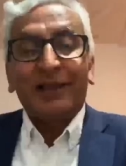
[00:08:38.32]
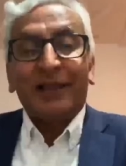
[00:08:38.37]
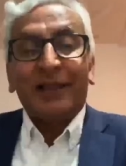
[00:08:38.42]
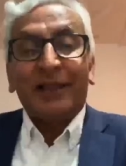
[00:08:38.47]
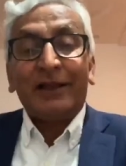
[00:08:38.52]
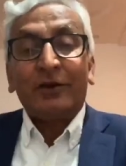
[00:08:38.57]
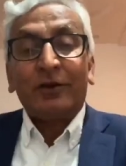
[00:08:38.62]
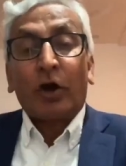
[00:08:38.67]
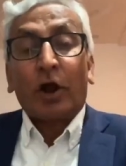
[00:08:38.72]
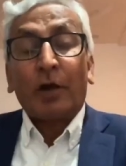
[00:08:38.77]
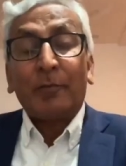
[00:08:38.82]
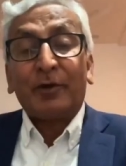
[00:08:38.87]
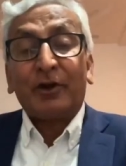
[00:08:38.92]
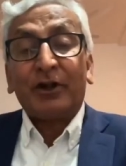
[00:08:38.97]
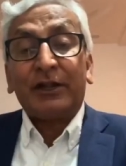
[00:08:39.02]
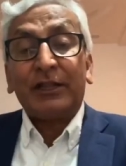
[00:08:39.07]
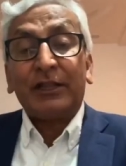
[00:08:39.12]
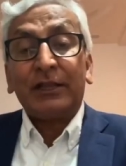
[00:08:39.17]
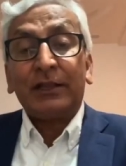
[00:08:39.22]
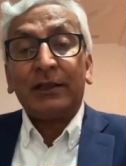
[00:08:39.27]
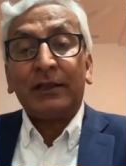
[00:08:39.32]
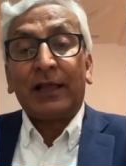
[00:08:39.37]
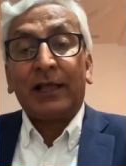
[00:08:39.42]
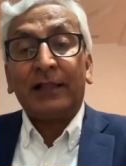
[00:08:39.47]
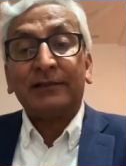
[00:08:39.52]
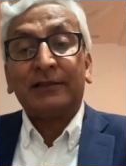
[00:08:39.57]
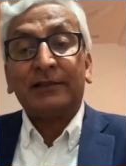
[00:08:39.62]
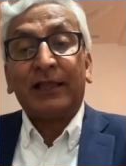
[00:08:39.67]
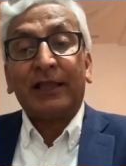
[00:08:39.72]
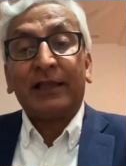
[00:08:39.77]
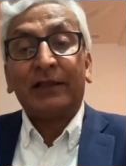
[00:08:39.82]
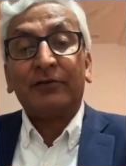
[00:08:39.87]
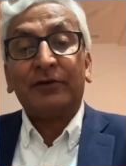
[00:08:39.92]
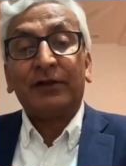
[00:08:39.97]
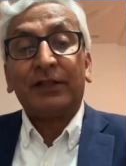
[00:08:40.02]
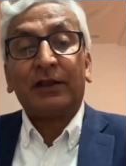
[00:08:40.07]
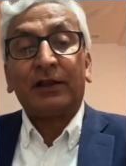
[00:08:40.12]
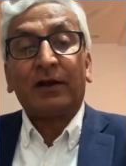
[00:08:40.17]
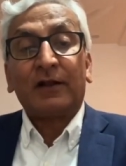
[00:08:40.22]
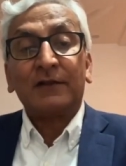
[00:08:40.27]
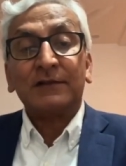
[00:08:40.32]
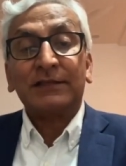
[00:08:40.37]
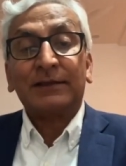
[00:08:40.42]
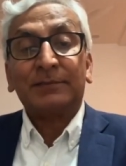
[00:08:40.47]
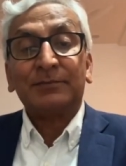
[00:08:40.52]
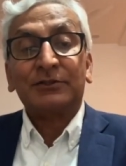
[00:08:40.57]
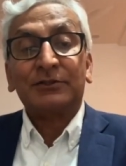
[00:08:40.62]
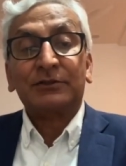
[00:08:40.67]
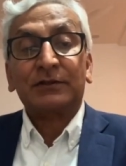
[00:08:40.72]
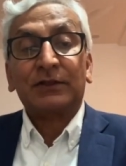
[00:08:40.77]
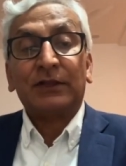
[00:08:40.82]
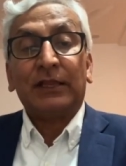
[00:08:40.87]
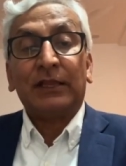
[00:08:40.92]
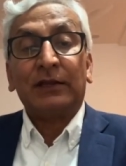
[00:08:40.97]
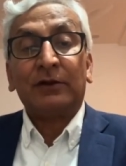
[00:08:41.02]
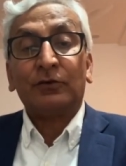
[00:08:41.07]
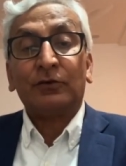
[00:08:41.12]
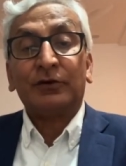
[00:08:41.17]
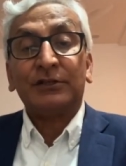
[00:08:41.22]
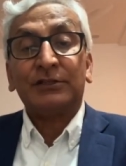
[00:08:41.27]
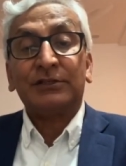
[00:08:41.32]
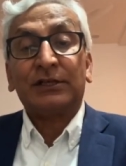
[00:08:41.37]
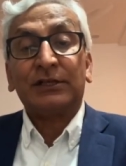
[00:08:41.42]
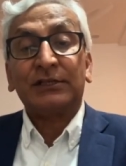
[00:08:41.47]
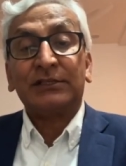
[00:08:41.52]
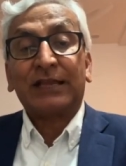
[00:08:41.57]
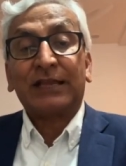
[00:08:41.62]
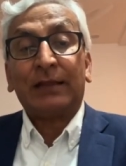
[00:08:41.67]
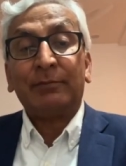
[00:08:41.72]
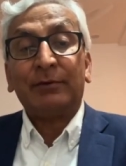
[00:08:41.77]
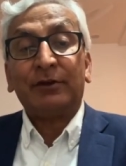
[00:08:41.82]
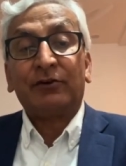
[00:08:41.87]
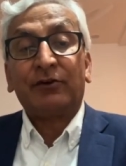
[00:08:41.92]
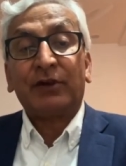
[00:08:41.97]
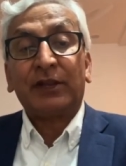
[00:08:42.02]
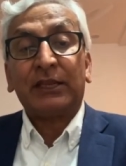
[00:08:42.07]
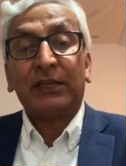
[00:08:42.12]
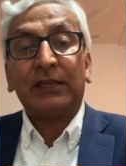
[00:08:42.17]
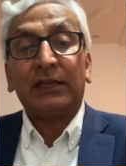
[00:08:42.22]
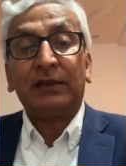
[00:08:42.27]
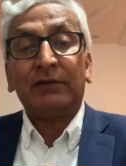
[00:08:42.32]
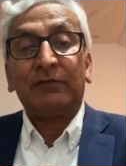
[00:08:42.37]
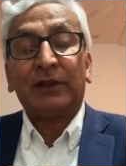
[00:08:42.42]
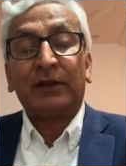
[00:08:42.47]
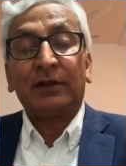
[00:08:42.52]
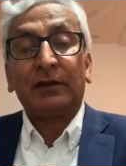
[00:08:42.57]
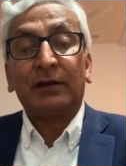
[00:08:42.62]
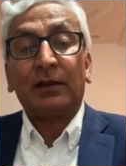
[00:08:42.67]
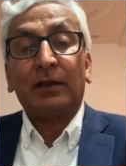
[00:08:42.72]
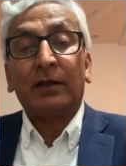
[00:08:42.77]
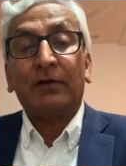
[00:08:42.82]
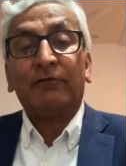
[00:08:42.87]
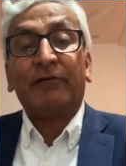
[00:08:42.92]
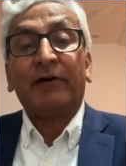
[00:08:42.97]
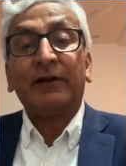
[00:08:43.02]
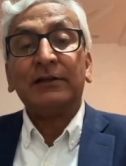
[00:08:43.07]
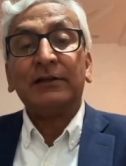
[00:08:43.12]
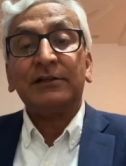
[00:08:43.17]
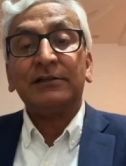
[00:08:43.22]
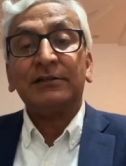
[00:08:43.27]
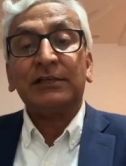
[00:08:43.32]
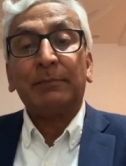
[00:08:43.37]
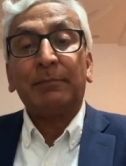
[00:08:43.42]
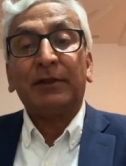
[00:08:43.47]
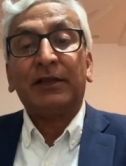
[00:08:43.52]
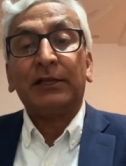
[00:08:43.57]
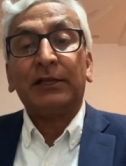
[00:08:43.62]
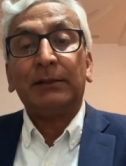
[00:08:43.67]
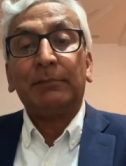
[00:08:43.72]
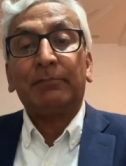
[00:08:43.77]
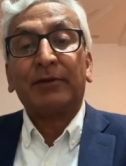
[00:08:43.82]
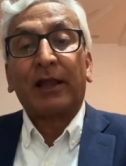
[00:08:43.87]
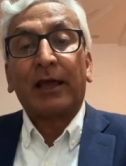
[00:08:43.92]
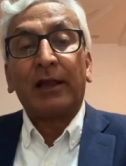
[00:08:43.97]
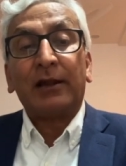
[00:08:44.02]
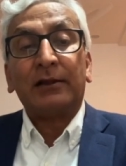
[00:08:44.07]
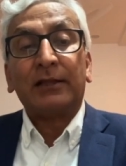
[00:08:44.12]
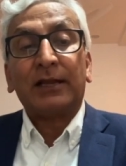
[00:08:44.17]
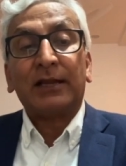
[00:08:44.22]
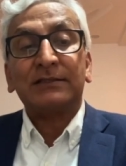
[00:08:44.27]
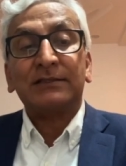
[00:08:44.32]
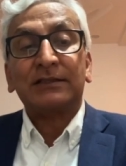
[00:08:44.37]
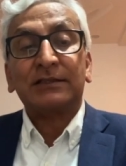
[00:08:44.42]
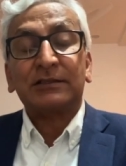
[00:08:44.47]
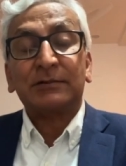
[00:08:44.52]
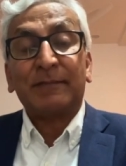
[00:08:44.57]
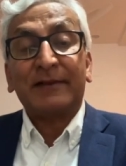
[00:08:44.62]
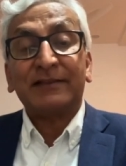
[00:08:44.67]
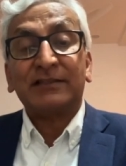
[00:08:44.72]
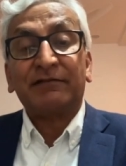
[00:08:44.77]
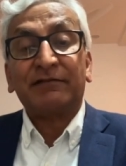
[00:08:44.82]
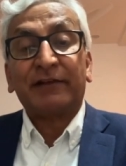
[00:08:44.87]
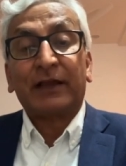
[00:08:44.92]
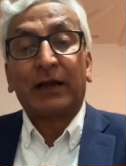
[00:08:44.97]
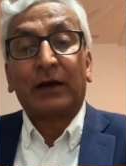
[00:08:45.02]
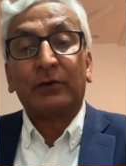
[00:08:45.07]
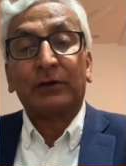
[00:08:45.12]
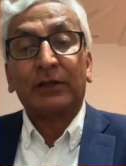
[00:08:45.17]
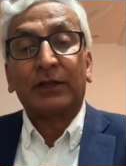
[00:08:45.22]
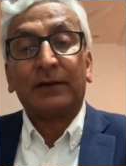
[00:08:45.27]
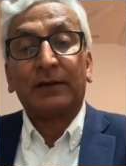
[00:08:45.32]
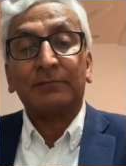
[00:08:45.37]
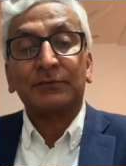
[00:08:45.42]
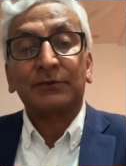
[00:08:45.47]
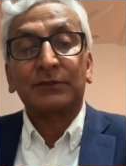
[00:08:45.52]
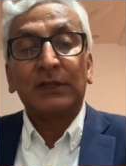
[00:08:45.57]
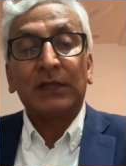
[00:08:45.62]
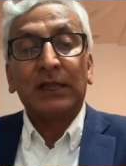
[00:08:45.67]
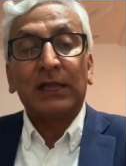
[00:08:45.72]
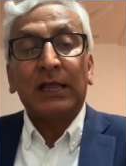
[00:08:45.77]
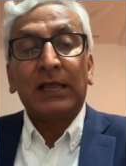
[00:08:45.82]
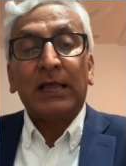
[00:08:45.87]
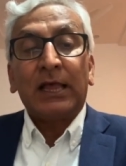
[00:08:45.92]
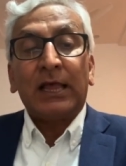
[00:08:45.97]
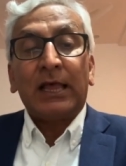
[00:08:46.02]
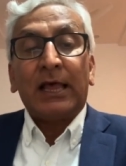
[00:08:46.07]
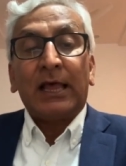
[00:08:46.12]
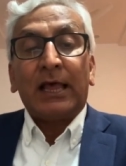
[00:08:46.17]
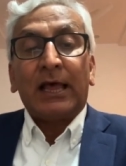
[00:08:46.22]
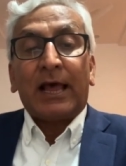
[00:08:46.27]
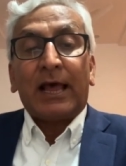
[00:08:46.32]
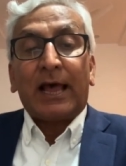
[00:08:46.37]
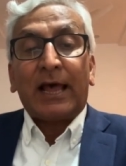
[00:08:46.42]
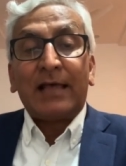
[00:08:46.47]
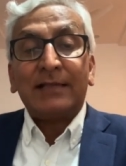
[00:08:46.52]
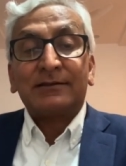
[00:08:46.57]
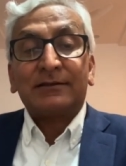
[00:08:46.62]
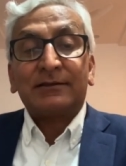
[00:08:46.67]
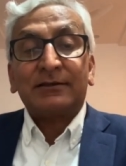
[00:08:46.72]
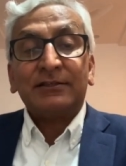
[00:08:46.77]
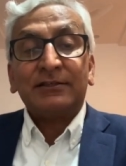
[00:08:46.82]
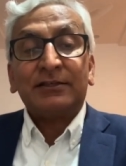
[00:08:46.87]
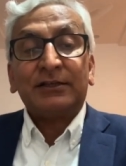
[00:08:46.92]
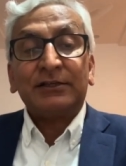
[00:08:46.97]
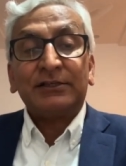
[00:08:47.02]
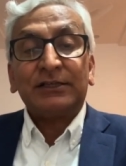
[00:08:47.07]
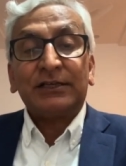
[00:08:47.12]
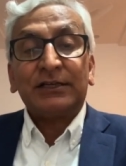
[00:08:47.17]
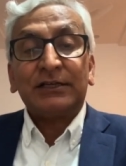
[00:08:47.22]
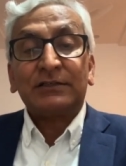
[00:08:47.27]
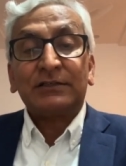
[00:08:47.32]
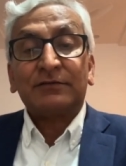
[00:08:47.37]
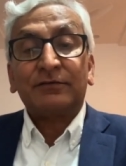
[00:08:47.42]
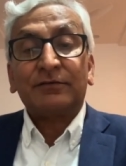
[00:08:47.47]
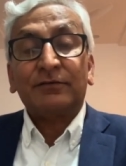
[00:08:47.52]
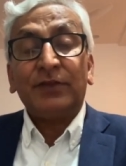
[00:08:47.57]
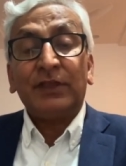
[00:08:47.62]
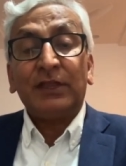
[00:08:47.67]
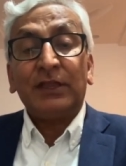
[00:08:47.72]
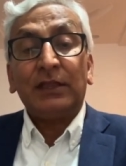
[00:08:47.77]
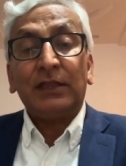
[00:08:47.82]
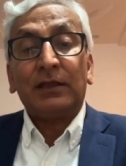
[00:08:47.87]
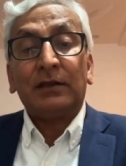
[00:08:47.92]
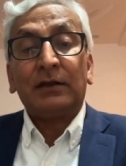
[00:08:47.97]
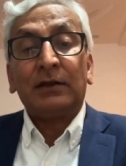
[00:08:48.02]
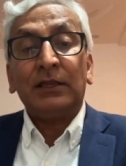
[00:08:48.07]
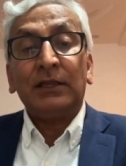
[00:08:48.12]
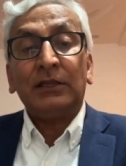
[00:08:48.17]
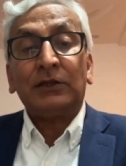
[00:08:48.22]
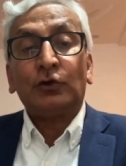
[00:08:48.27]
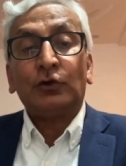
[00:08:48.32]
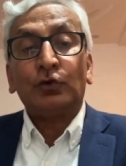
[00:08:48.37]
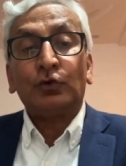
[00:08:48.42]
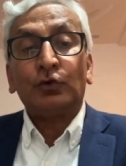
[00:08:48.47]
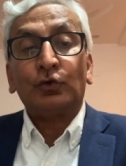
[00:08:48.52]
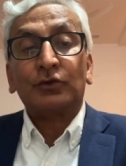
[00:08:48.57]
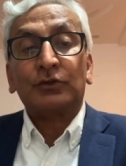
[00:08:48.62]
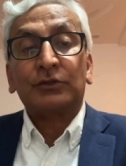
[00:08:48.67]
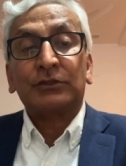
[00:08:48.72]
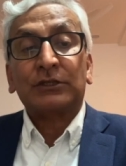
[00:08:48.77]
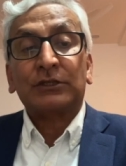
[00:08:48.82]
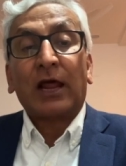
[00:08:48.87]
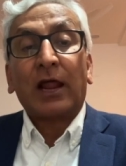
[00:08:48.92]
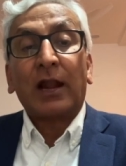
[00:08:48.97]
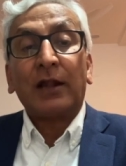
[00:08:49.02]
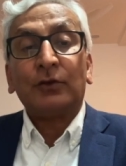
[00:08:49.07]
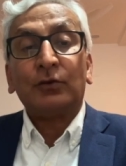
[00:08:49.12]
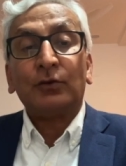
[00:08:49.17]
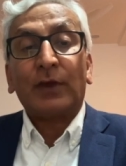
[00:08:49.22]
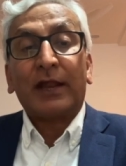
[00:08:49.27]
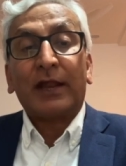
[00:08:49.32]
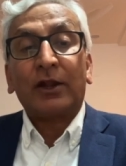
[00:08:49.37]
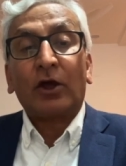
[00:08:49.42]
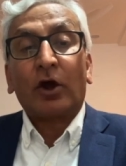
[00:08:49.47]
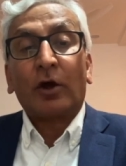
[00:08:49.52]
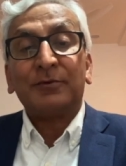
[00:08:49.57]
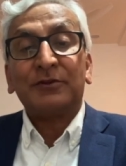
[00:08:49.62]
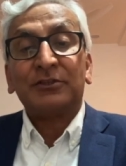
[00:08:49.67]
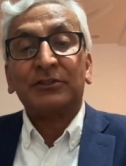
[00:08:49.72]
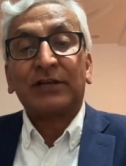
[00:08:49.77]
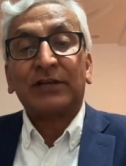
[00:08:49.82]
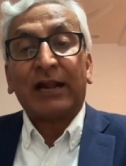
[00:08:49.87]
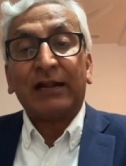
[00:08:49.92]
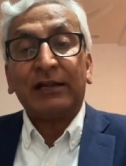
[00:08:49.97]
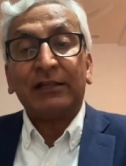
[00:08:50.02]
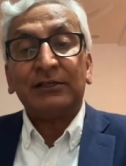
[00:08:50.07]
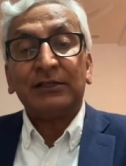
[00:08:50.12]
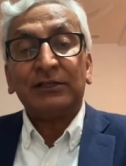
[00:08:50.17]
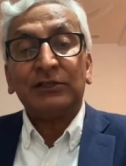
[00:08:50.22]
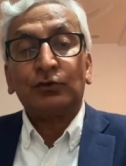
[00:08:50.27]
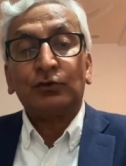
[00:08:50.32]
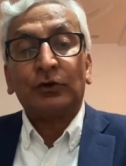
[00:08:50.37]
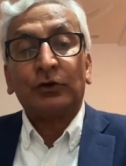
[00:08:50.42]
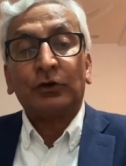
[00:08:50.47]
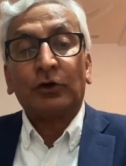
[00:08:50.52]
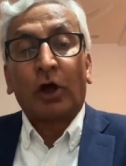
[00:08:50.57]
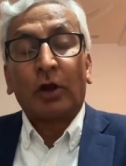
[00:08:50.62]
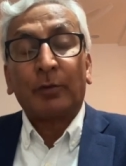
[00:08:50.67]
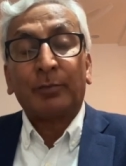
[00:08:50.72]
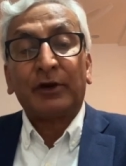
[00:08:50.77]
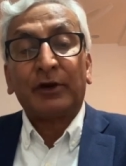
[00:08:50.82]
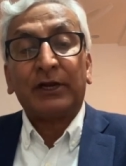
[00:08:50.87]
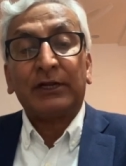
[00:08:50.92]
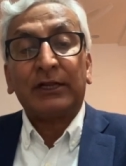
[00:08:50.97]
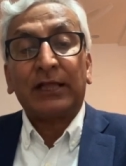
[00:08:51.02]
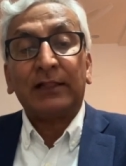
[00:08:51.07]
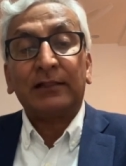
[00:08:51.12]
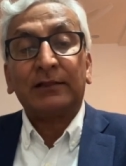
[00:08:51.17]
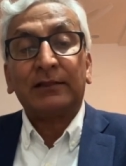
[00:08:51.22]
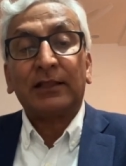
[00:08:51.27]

Incorporating health equity concepts into research can be tricky when funders typically prioritize specific outcomes. As researchers, we need to start to adopt strategies to incorporate health